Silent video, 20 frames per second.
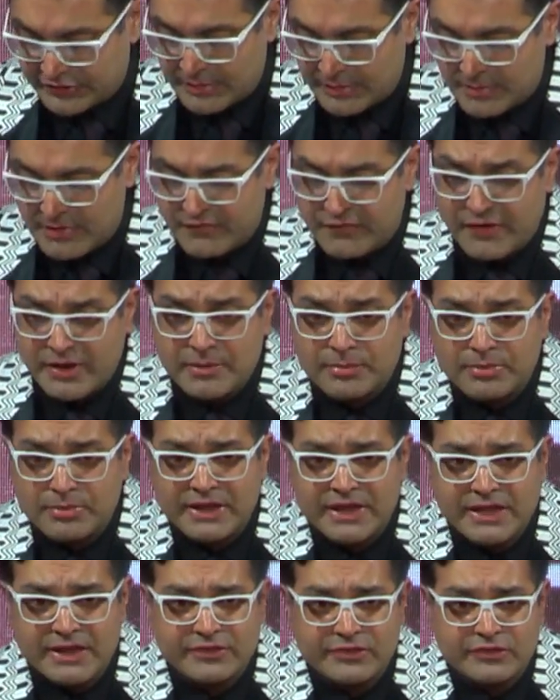and gentlemen, I'm very
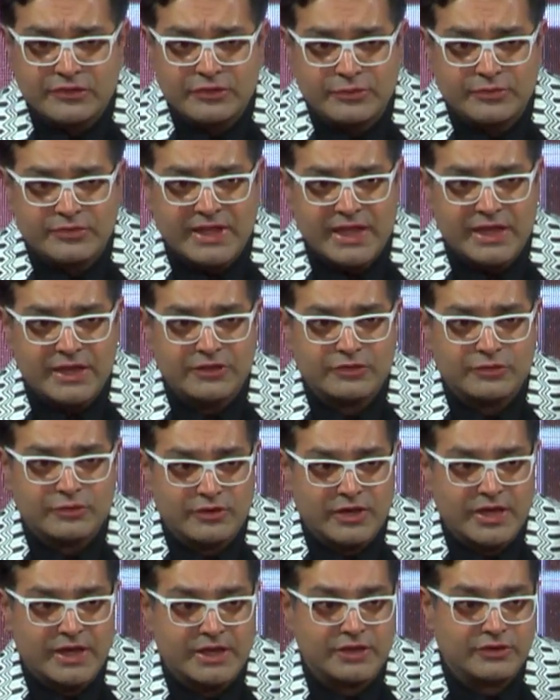pleased to say
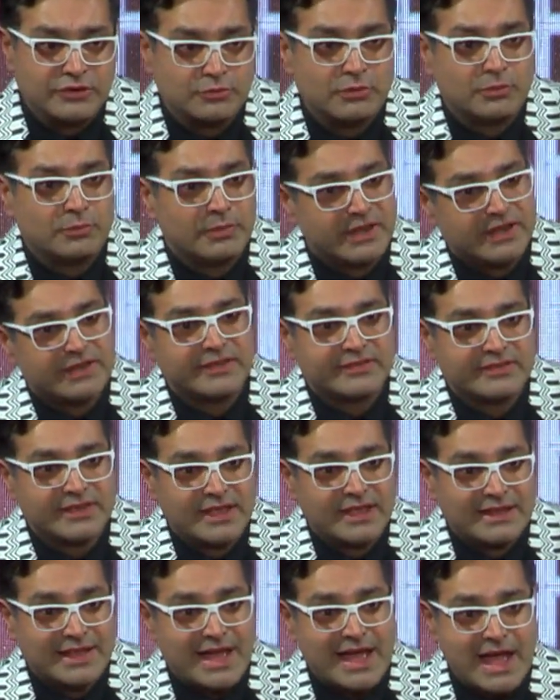tonight you will witness
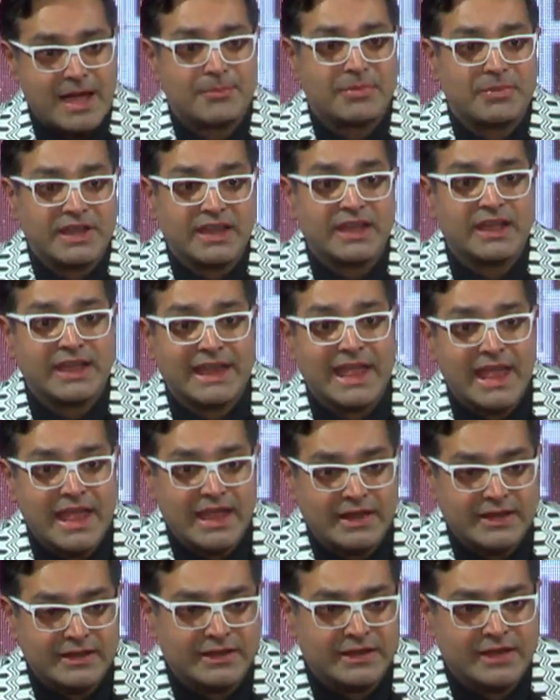that happening
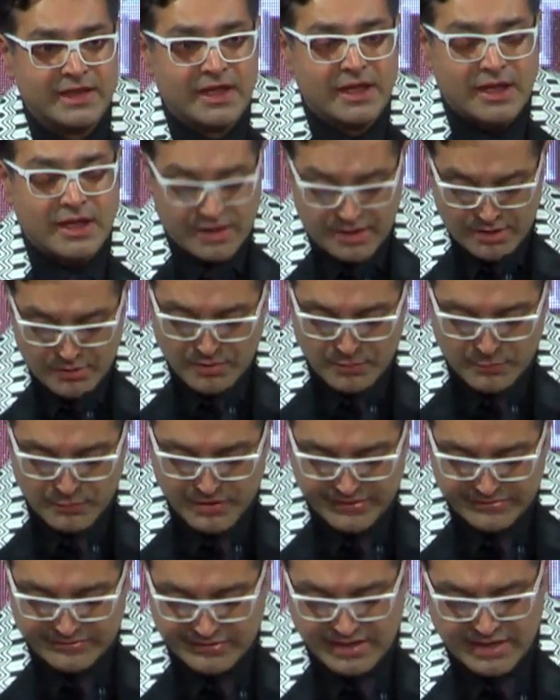again when
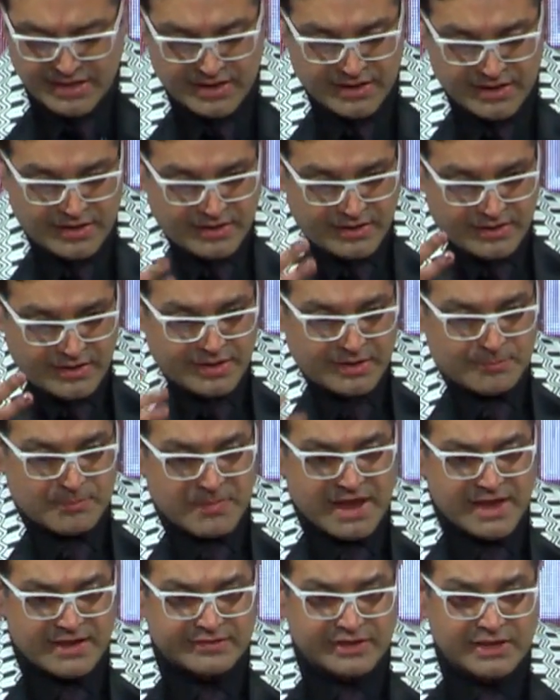we see an
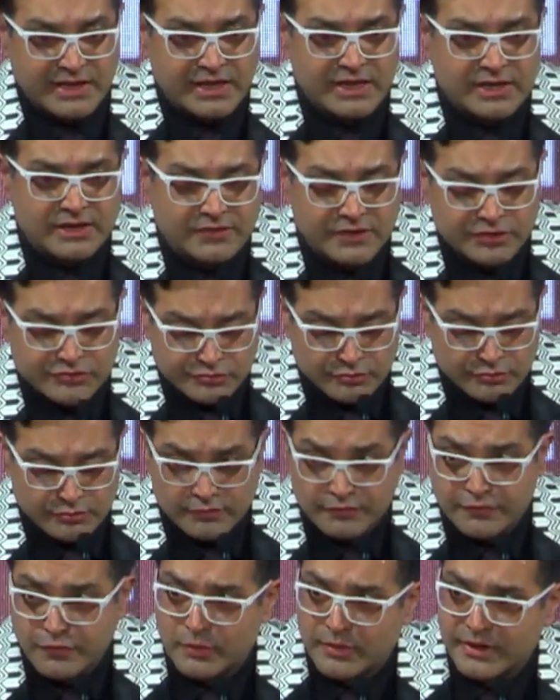amazing
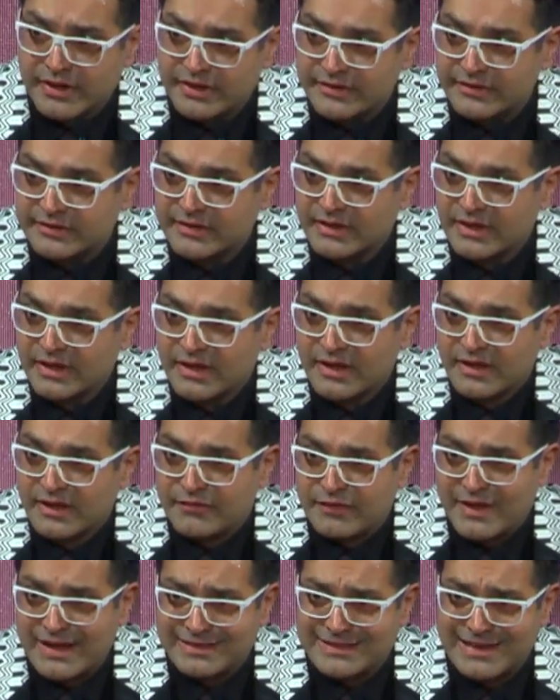individual for his
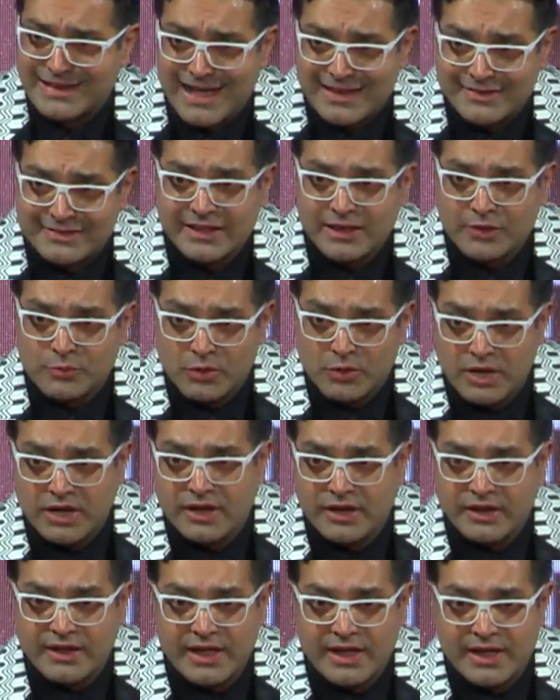fantastic
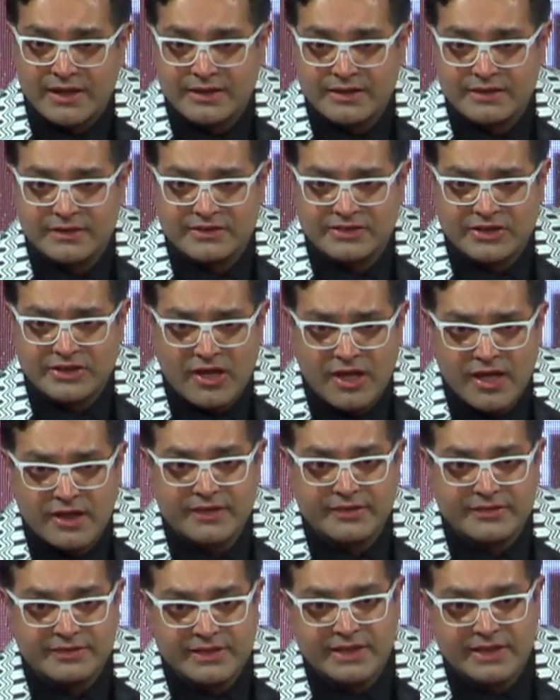work and tireless